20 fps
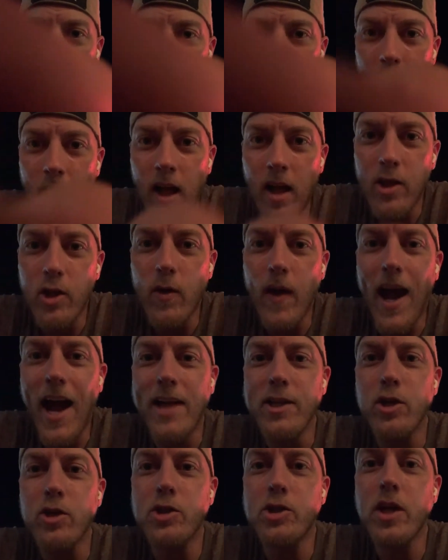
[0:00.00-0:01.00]
Well, you
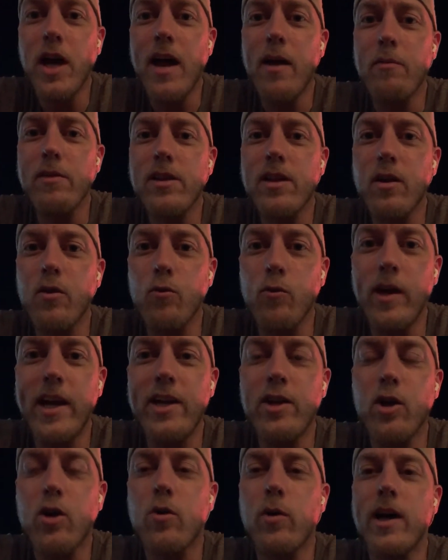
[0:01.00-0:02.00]
had your shot. I was going to
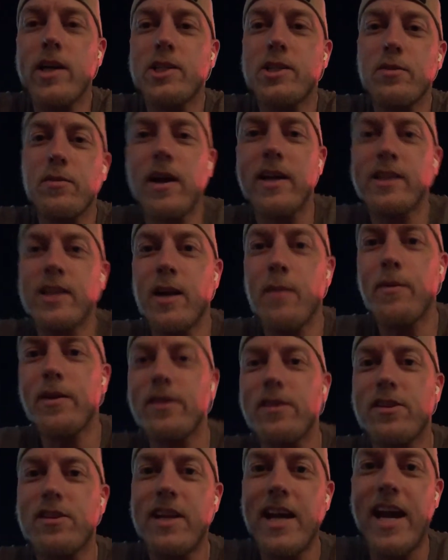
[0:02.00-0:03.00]
read your question right there, but
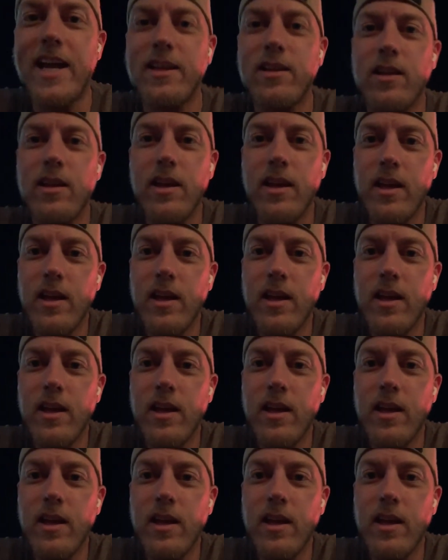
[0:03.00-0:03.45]
instead